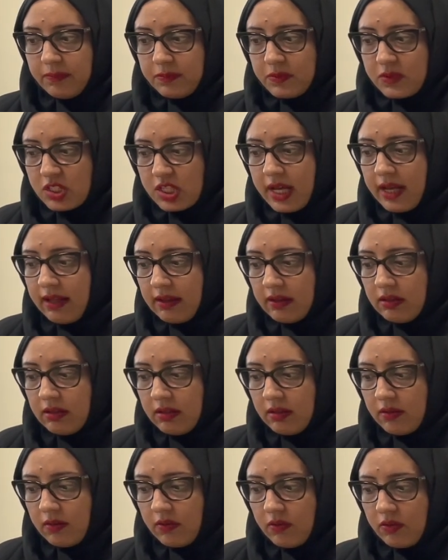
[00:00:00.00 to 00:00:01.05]
tell
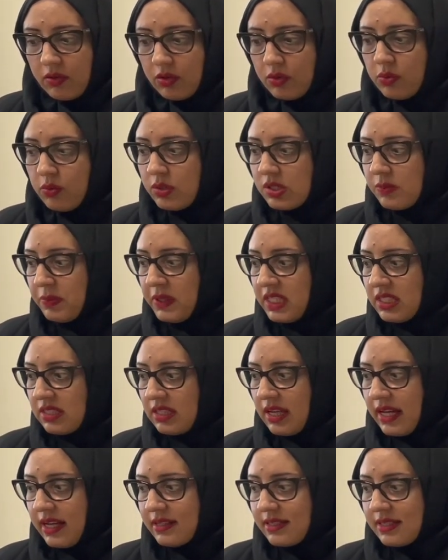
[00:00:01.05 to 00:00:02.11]
whose
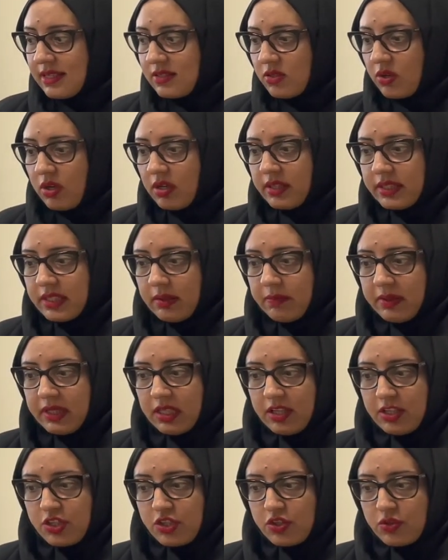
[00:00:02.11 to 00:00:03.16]
PTS has already been
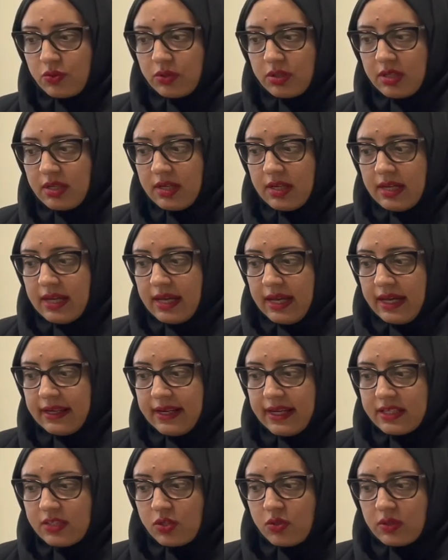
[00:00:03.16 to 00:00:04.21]
issued. And
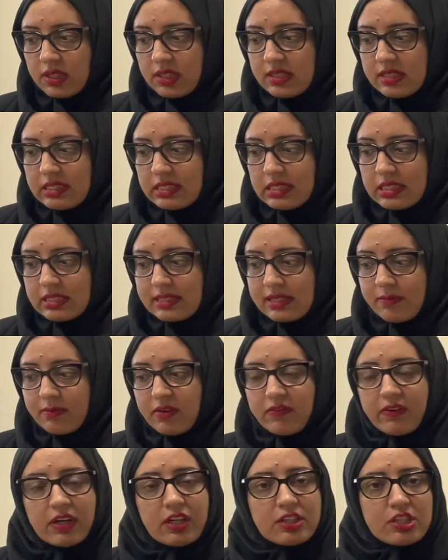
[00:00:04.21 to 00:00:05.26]
as you can see, some of
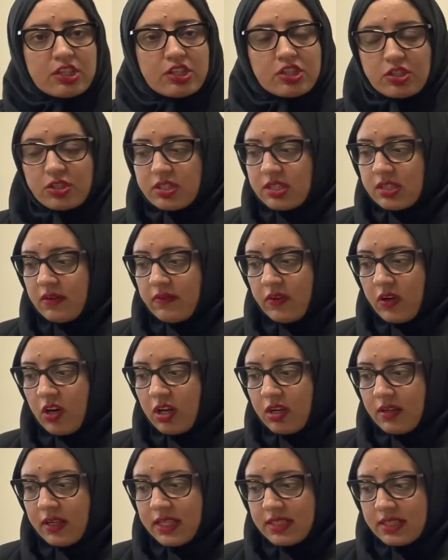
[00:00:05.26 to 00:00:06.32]
our teachers have
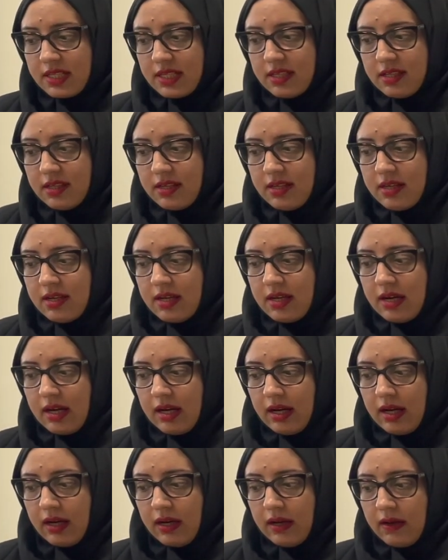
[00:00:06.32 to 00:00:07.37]
already
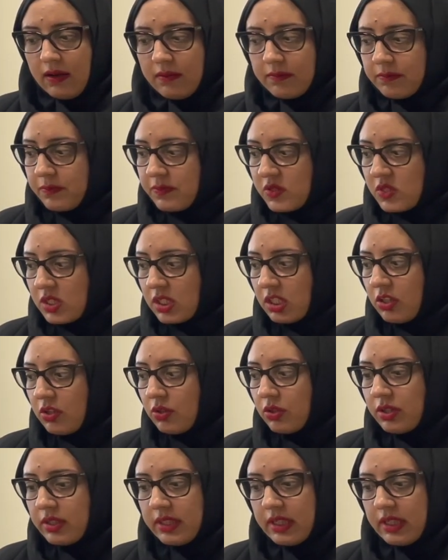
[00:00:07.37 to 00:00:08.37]
secured their